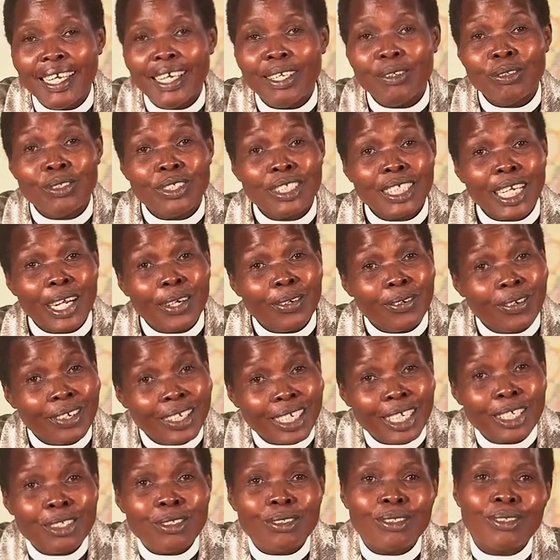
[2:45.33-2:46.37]
You shall know
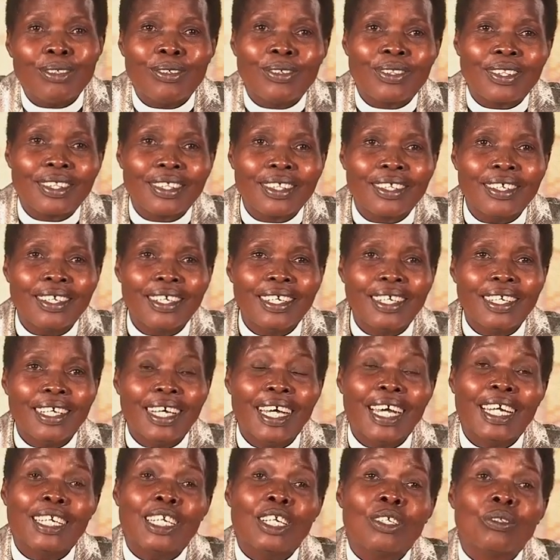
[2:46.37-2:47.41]
the truth,
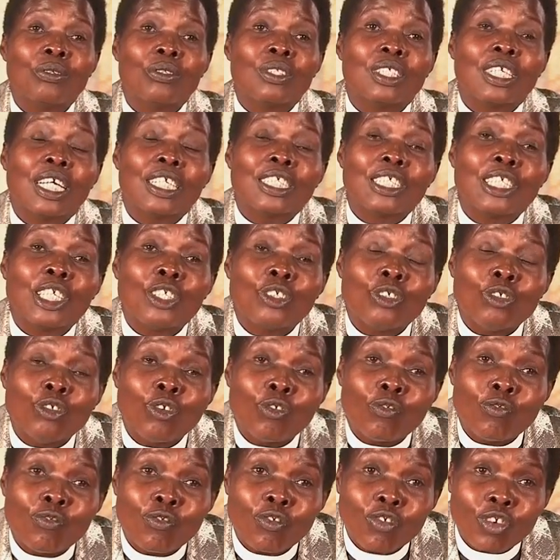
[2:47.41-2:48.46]
and the truth shall set
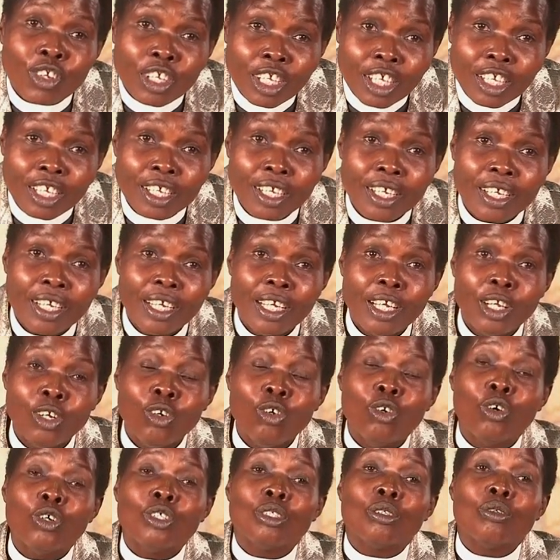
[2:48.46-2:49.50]
you free.
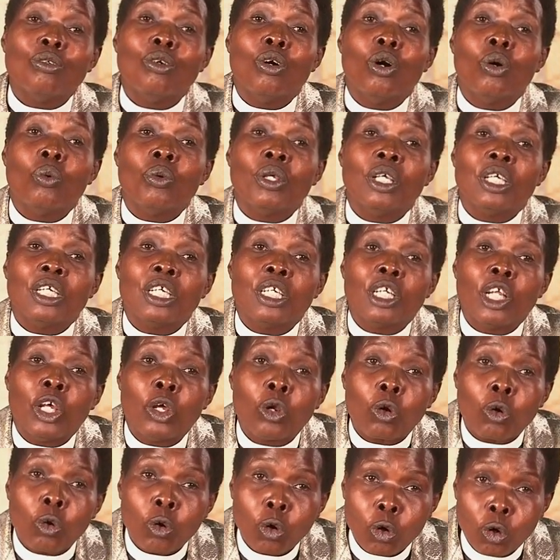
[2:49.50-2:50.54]
Not knowing
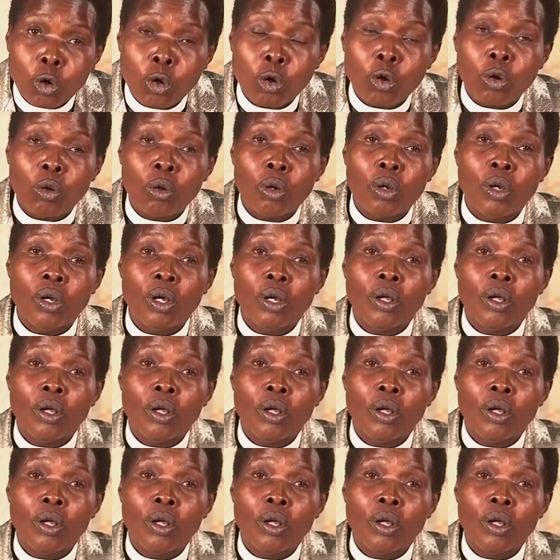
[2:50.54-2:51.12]
the wrong.